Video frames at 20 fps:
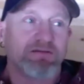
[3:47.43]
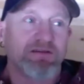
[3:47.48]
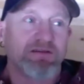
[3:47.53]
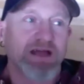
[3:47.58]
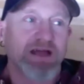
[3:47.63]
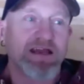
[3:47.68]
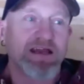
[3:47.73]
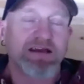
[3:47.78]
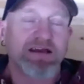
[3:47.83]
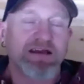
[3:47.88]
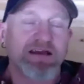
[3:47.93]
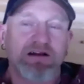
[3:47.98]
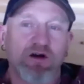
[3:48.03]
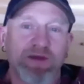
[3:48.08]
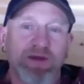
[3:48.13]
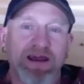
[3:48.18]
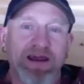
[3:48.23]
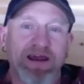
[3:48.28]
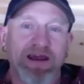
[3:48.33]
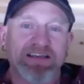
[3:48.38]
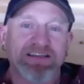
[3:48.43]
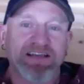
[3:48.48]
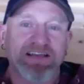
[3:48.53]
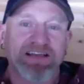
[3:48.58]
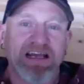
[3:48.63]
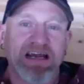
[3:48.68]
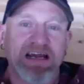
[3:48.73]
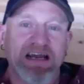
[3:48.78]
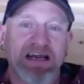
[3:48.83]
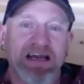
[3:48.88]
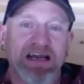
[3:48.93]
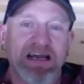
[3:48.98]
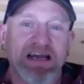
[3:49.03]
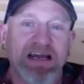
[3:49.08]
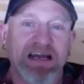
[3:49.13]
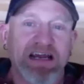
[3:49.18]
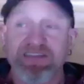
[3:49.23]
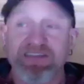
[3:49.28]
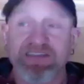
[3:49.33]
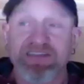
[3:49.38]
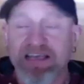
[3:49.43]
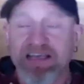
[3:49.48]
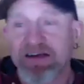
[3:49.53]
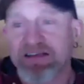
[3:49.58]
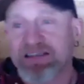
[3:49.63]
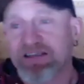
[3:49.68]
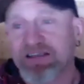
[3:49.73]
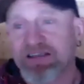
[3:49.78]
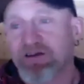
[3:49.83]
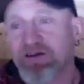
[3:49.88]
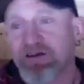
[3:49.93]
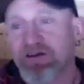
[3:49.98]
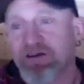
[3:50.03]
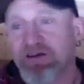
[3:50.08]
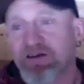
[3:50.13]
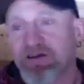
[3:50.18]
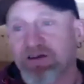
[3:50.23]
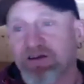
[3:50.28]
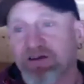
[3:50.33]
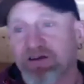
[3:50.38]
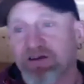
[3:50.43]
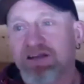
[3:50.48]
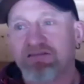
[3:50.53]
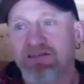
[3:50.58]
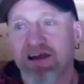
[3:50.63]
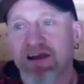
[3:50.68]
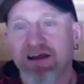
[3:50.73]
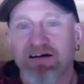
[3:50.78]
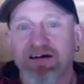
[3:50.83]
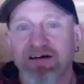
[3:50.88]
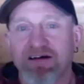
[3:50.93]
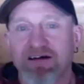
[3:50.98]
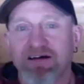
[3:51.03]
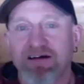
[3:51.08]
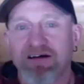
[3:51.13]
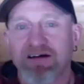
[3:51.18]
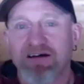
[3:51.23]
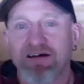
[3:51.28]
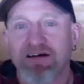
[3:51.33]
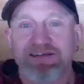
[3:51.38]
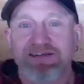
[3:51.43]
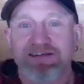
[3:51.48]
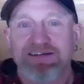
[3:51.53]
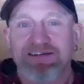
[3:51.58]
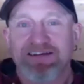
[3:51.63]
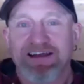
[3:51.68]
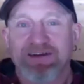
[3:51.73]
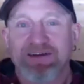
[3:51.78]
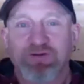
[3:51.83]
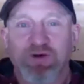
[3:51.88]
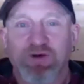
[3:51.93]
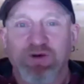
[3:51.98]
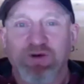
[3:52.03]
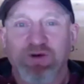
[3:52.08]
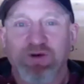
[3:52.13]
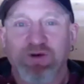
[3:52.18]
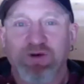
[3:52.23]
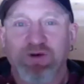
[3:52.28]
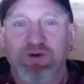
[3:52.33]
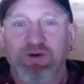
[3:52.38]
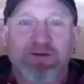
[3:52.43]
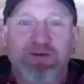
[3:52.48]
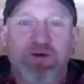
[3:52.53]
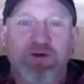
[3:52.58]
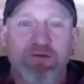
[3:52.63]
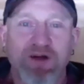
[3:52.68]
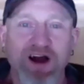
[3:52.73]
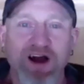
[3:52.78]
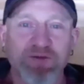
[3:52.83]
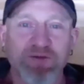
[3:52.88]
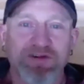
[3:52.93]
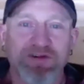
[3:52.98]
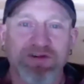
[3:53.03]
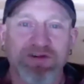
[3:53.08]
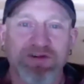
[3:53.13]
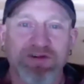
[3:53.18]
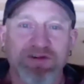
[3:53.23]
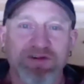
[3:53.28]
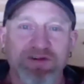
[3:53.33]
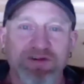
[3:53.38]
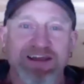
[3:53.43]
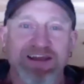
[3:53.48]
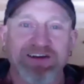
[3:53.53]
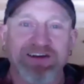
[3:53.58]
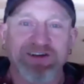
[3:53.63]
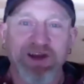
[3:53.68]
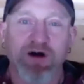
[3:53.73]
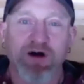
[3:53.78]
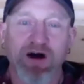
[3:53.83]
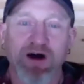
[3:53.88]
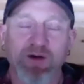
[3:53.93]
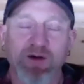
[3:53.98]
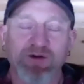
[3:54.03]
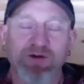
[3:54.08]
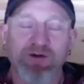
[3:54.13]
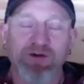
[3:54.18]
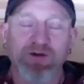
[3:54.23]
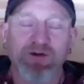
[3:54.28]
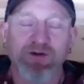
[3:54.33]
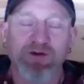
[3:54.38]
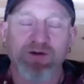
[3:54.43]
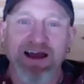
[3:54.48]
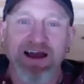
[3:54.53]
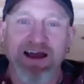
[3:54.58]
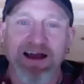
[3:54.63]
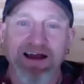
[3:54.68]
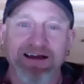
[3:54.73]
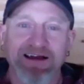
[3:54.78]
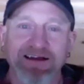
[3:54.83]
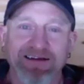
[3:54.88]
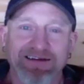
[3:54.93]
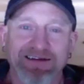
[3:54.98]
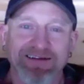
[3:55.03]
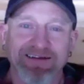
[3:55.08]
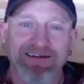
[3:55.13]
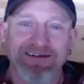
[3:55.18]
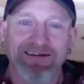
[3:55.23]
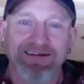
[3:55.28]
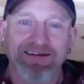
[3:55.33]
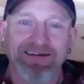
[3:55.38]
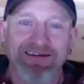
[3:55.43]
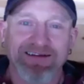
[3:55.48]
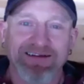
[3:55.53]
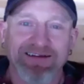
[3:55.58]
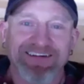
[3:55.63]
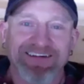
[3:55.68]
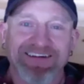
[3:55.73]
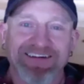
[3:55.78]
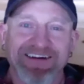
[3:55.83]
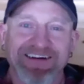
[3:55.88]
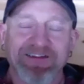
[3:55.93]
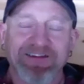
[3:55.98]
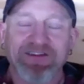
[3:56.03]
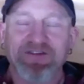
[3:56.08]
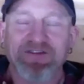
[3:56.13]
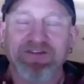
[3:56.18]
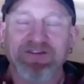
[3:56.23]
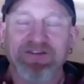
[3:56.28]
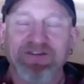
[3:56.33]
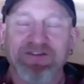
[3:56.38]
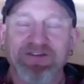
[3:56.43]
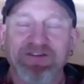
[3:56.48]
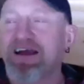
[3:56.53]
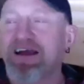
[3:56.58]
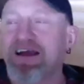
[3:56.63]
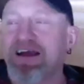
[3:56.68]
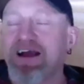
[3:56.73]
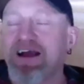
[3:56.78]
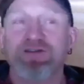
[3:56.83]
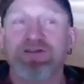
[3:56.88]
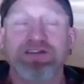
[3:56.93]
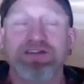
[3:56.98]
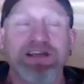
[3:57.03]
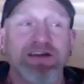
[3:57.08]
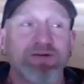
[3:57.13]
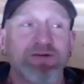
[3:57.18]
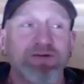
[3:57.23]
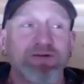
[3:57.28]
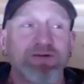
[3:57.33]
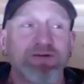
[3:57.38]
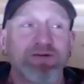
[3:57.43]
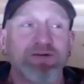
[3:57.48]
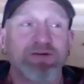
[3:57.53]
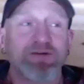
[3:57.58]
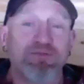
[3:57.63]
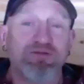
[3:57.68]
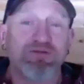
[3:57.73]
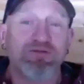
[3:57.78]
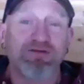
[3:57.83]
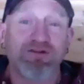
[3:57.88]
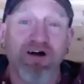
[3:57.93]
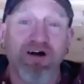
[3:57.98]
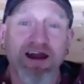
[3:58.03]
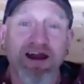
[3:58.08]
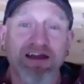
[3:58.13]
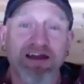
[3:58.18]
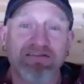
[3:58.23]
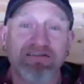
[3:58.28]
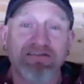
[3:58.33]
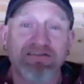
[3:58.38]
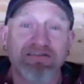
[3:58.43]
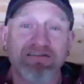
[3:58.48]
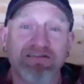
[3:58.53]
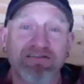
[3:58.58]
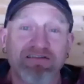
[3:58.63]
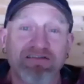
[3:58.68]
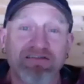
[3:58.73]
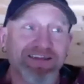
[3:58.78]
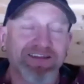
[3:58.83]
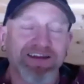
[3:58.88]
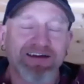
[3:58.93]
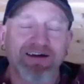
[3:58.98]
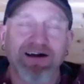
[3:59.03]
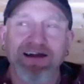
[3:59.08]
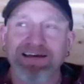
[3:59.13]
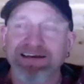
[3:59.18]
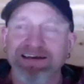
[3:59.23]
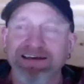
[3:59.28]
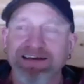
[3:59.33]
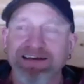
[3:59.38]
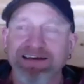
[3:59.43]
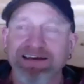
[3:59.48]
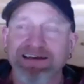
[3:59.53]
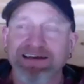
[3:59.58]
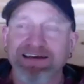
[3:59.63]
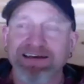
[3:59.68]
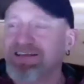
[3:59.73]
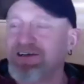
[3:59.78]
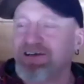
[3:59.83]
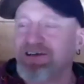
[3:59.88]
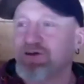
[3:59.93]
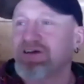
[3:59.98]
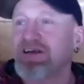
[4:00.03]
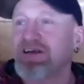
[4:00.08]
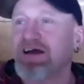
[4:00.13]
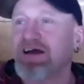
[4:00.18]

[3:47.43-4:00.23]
They clock me and Sarah, and they've seen us in the corridor. They realise in one horrible moment they knew what I was grinning at and the fucking girl, she was a bright red, and the, the, guy didn't know where to look,